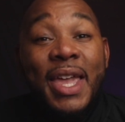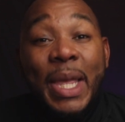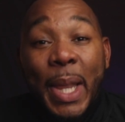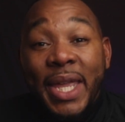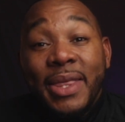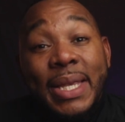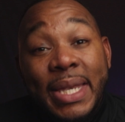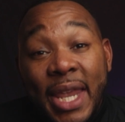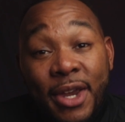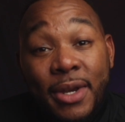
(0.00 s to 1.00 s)
like the
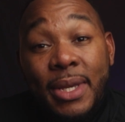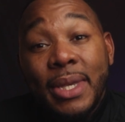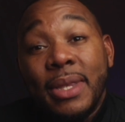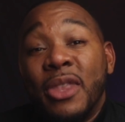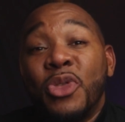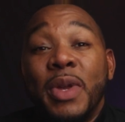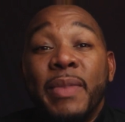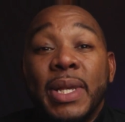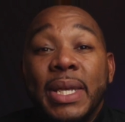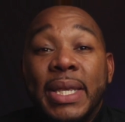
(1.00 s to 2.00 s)
Snickers, the Three
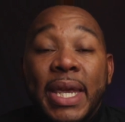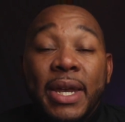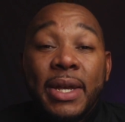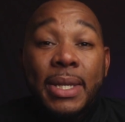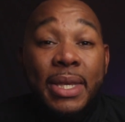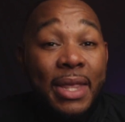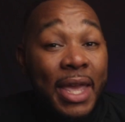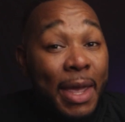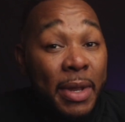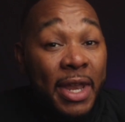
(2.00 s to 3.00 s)
Musketeers, the
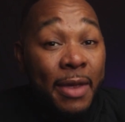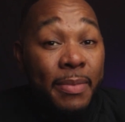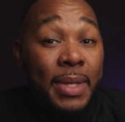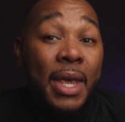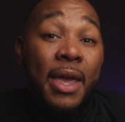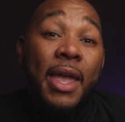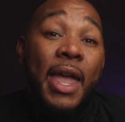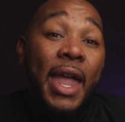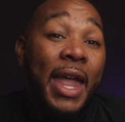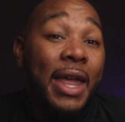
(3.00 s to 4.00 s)
M&Ms,
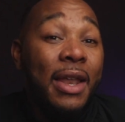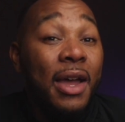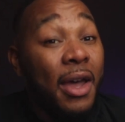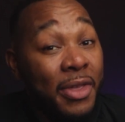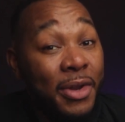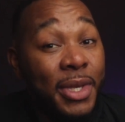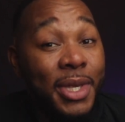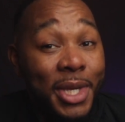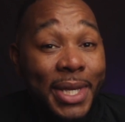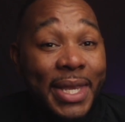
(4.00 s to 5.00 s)
and others,
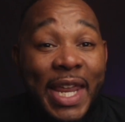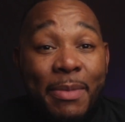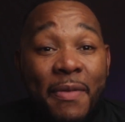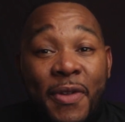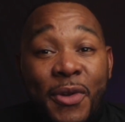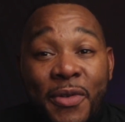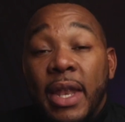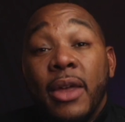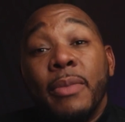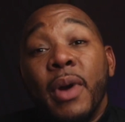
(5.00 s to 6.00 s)
just to name a few.
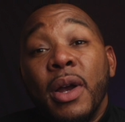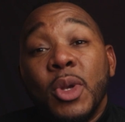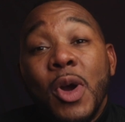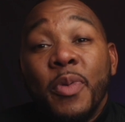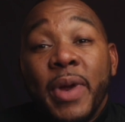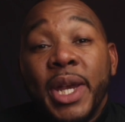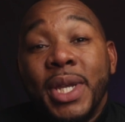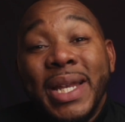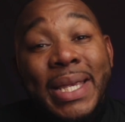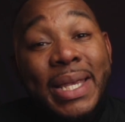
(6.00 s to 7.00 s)
Now, the Mars
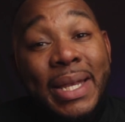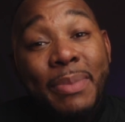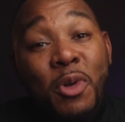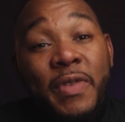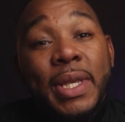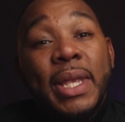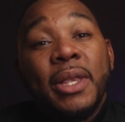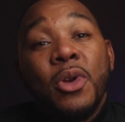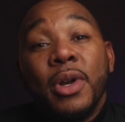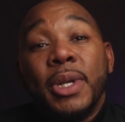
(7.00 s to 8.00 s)
Corporation has since moved its
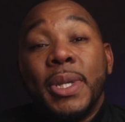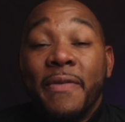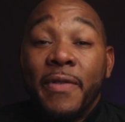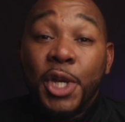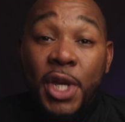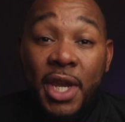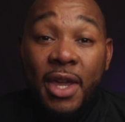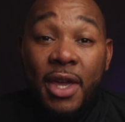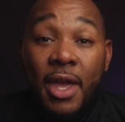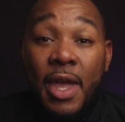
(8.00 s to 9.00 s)
headquarters to Virginia,